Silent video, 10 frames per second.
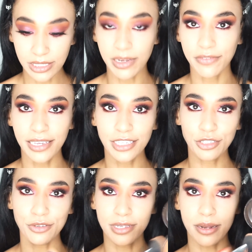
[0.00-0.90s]
of my face
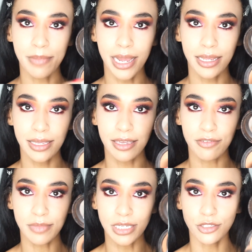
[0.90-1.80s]
using MAC Give
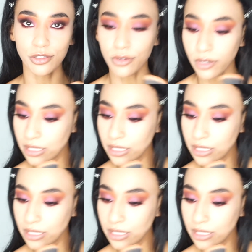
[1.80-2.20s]
Me Sun.